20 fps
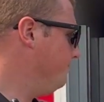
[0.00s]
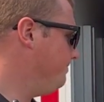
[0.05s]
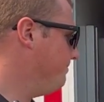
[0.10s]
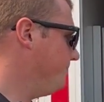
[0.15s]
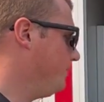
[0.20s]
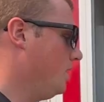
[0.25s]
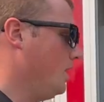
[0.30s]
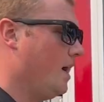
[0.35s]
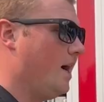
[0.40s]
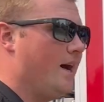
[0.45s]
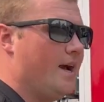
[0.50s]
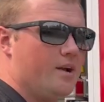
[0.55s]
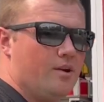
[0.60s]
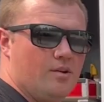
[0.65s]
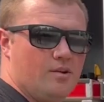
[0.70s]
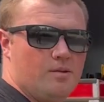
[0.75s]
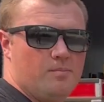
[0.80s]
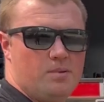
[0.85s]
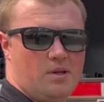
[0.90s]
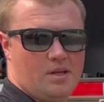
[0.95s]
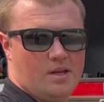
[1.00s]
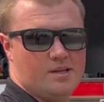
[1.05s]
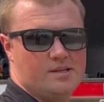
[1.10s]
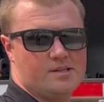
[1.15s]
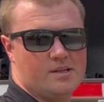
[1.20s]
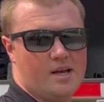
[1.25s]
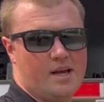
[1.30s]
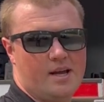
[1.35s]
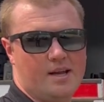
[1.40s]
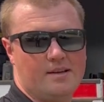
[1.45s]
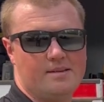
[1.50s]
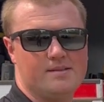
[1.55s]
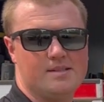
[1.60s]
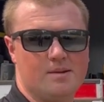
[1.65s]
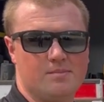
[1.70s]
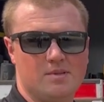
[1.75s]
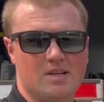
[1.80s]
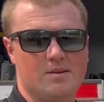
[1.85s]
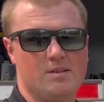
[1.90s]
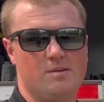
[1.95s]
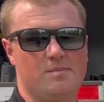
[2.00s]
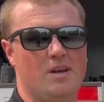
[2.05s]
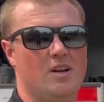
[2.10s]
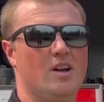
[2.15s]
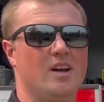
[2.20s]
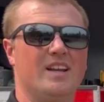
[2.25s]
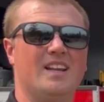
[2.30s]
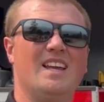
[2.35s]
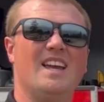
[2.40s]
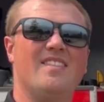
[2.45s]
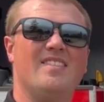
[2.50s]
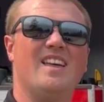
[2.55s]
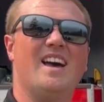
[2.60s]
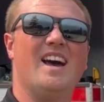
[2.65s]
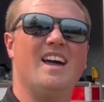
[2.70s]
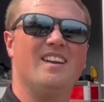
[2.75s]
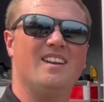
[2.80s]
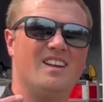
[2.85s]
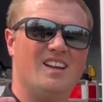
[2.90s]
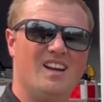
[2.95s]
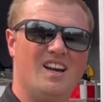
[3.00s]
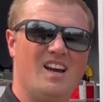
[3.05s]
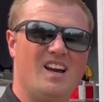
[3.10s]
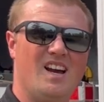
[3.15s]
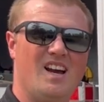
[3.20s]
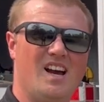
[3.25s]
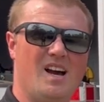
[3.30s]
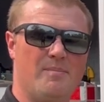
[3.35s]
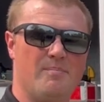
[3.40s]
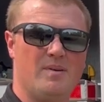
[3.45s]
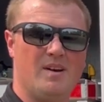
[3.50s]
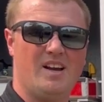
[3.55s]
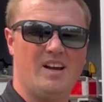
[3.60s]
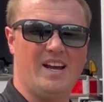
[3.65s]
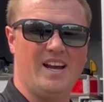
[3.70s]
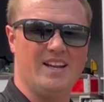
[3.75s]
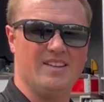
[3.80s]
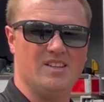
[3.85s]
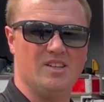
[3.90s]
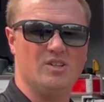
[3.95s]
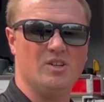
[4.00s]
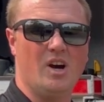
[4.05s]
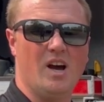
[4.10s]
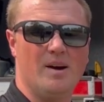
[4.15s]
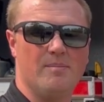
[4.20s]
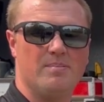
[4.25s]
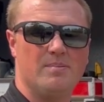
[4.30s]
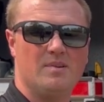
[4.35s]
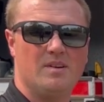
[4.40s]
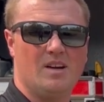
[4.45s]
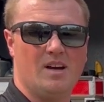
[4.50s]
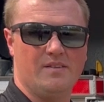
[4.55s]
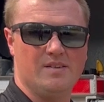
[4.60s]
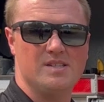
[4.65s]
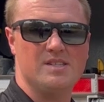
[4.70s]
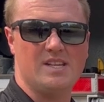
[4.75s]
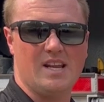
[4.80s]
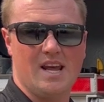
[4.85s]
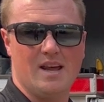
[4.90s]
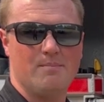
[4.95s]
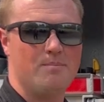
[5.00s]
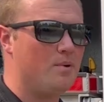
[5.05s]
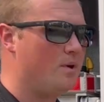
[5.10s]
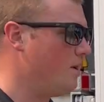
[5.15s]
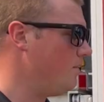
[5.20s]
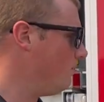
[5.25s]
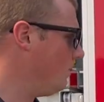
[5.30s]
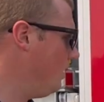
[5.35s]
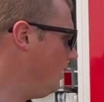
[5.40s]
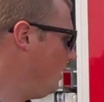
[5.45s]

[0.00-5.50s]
The higher the PSI, sometimes you may not get that up at the top of a standpipe.